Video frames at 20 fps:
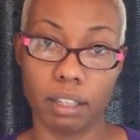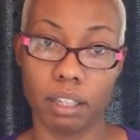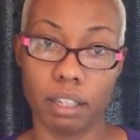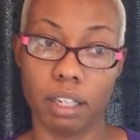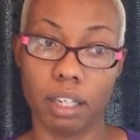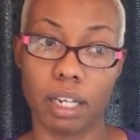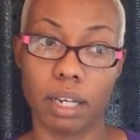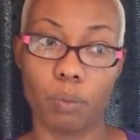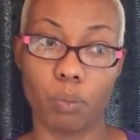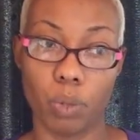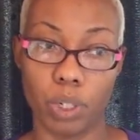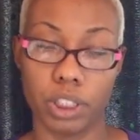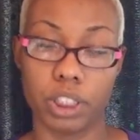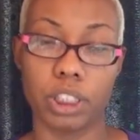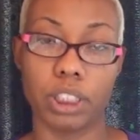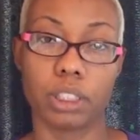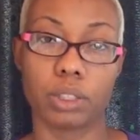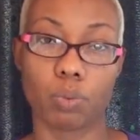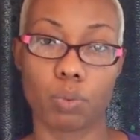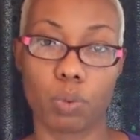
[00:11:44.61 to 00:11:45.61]
which is
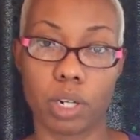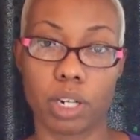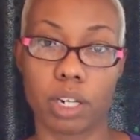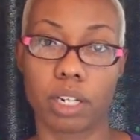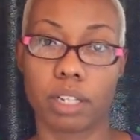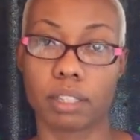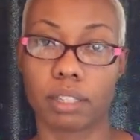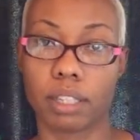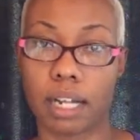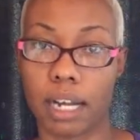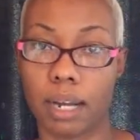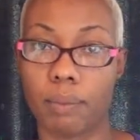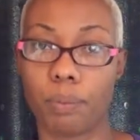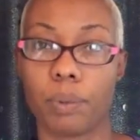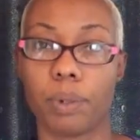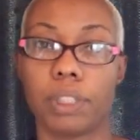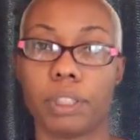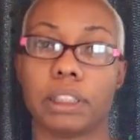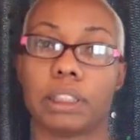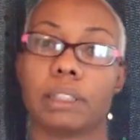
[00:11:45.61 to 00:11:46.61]
where I
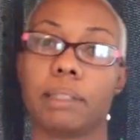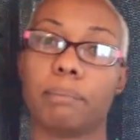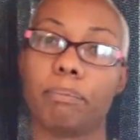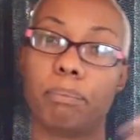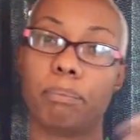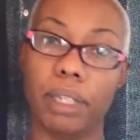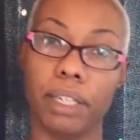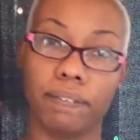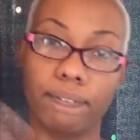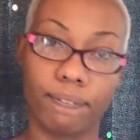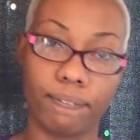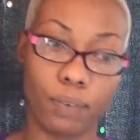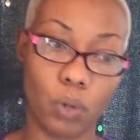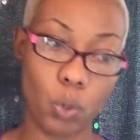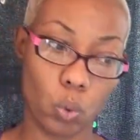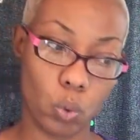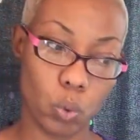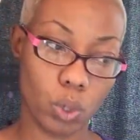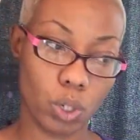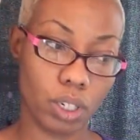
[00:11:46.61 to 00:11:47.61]
was
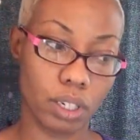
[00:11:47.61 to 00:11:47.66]
before.